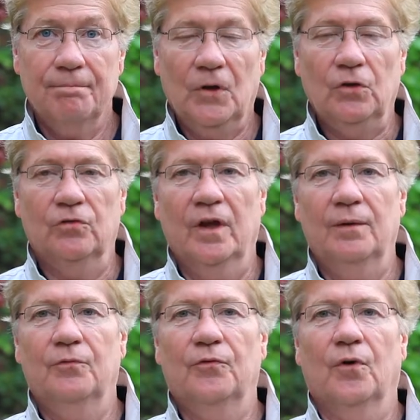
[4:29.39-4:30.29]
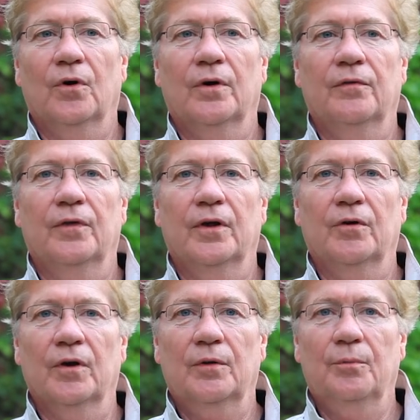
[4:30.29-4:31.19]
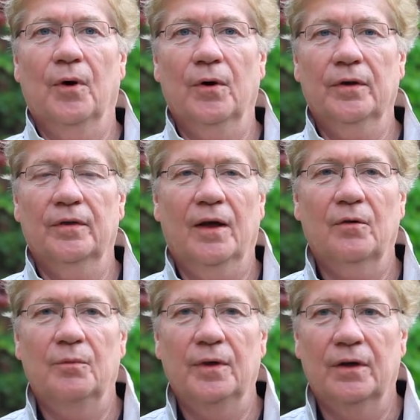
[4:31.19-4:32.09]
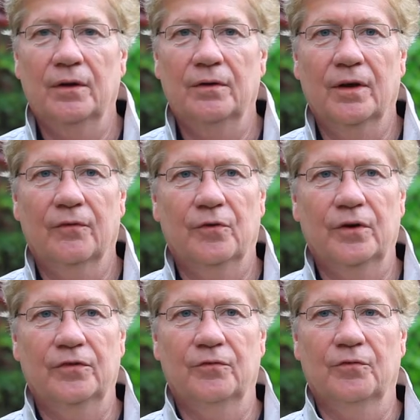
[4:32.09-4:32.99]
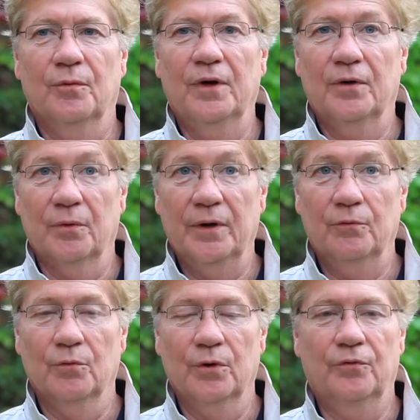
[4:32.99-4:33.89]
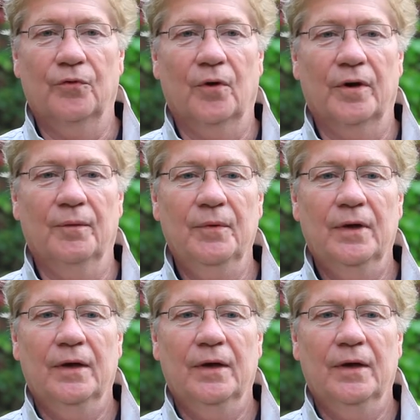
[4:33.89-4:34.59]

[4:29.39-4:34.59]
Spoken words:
who's named for the Greek poet, and that would be a good enough reason for me to root for him.